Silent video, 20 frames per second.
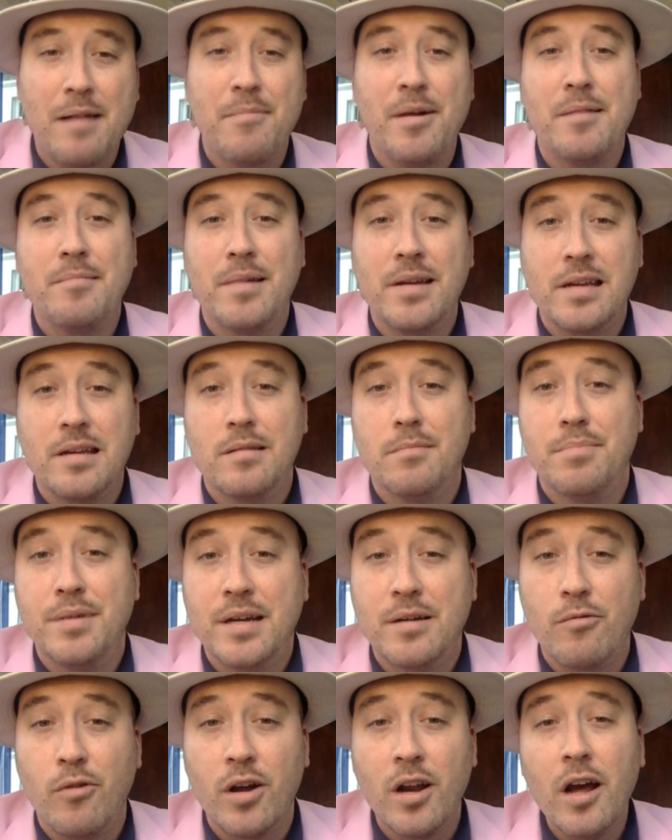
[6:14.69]
I might make it a
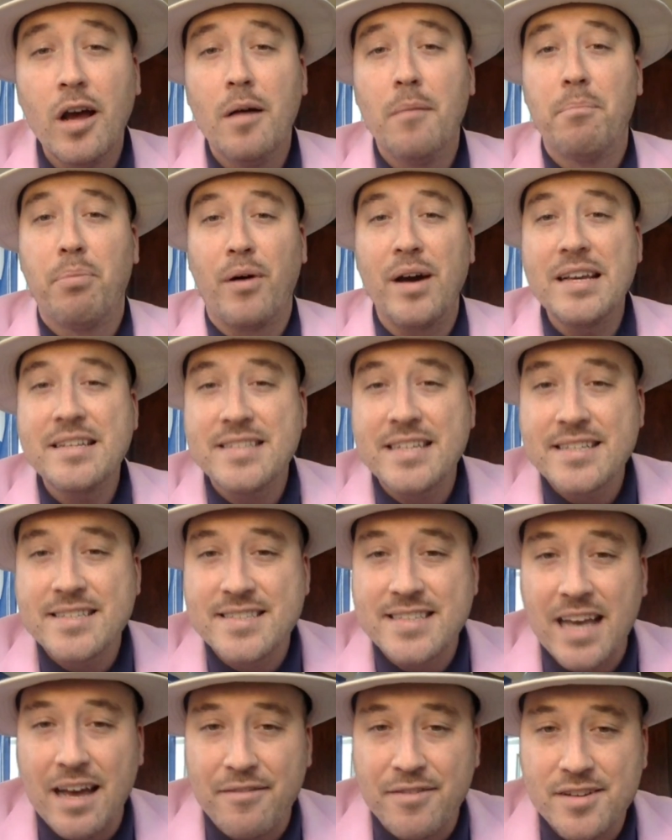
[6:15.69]
big one. Blazing
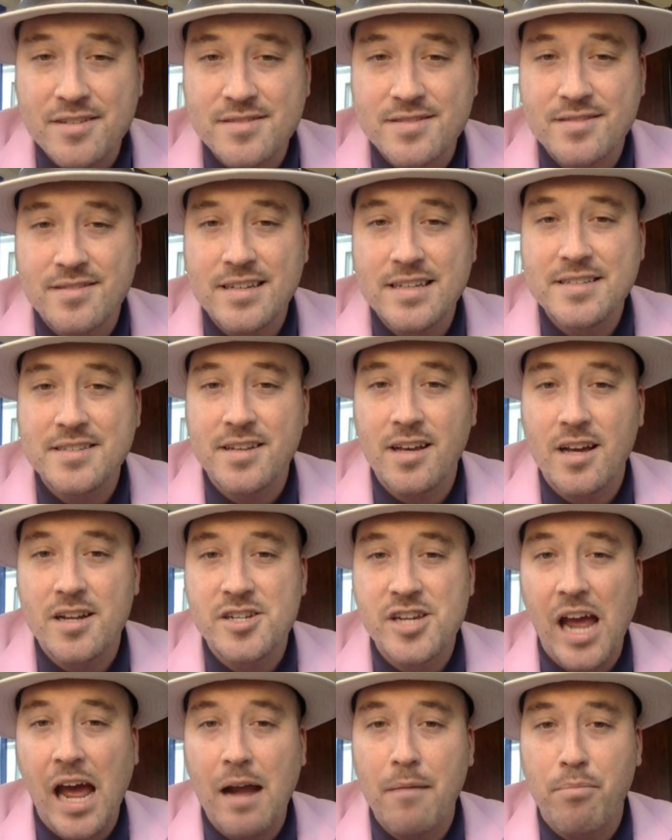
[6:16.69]
Sevens is a
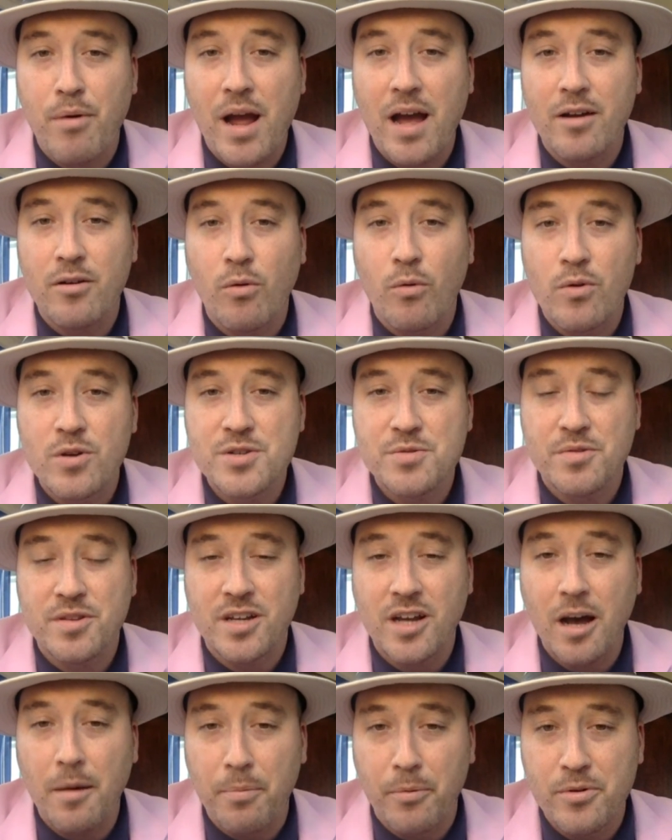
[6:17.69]
Chad Brown horse with a
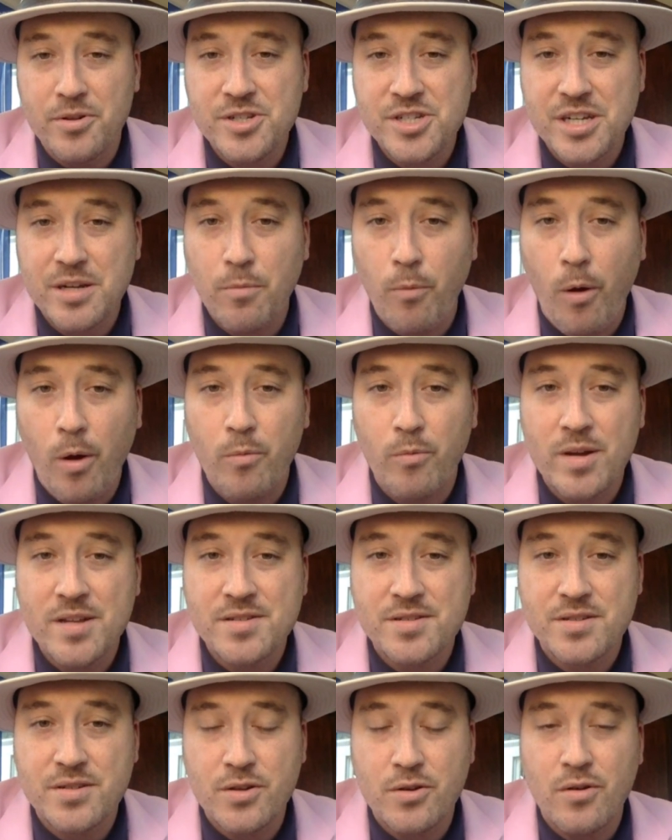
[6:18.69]
couple of G1
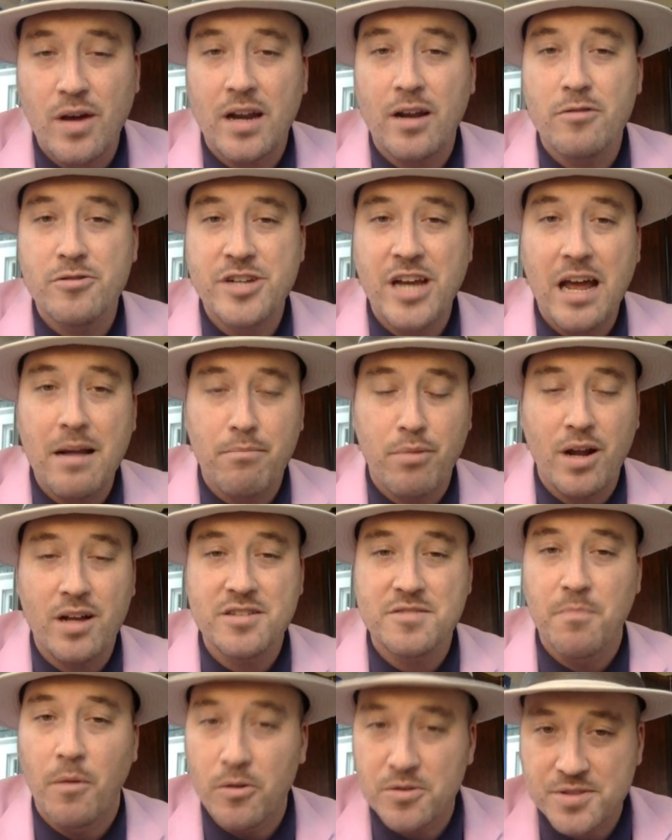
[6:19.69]
wins too. I know Chad
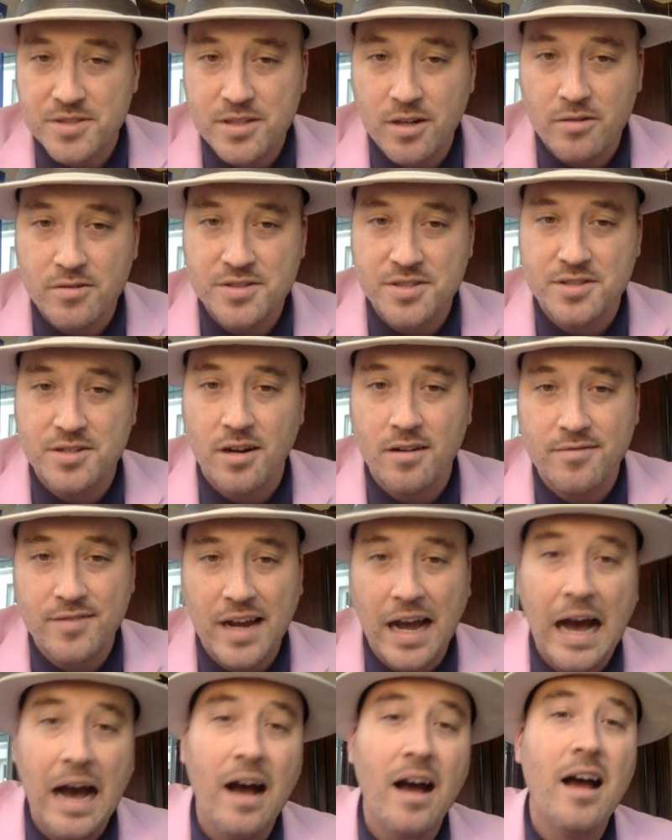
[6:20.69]
Brown's mostly known as a turf
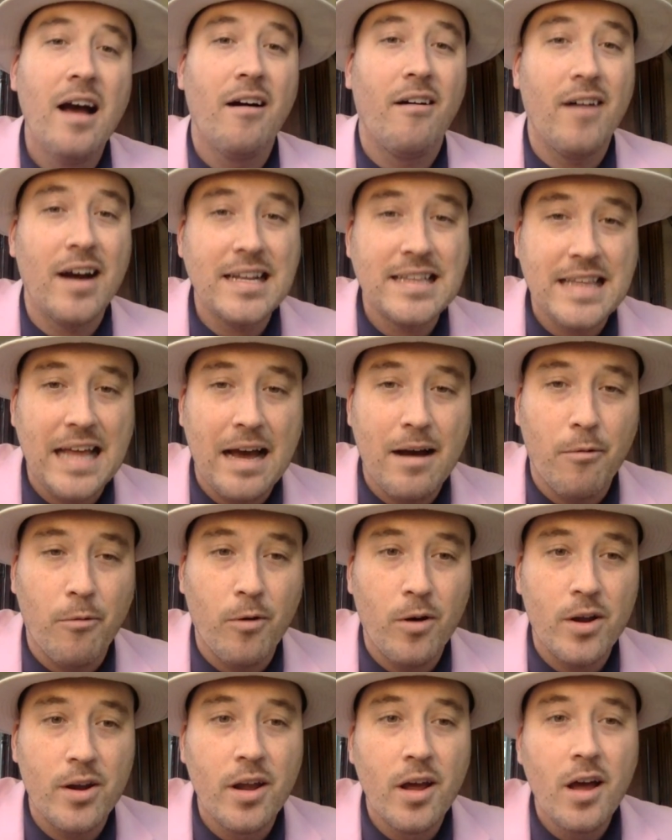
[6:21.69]
guy. I like that
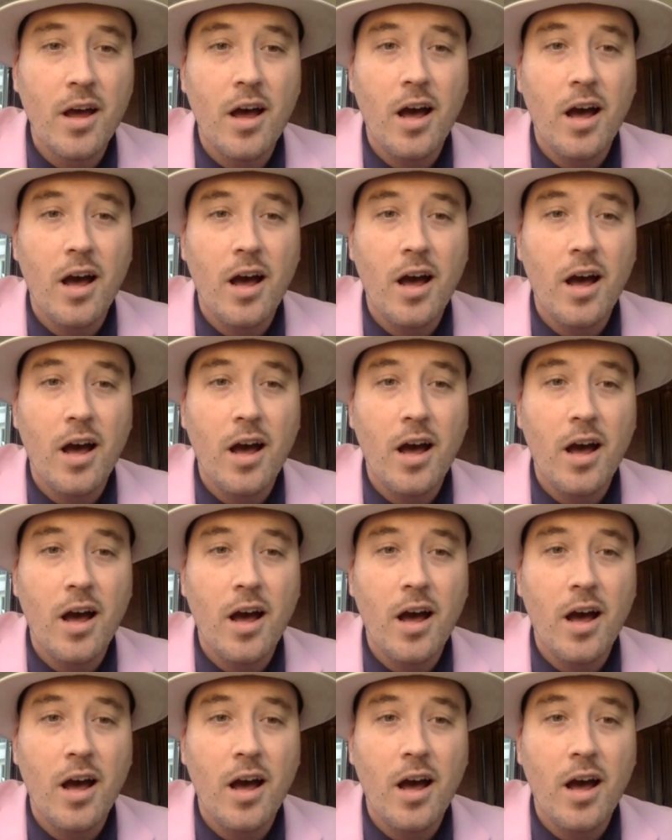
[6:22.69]
one.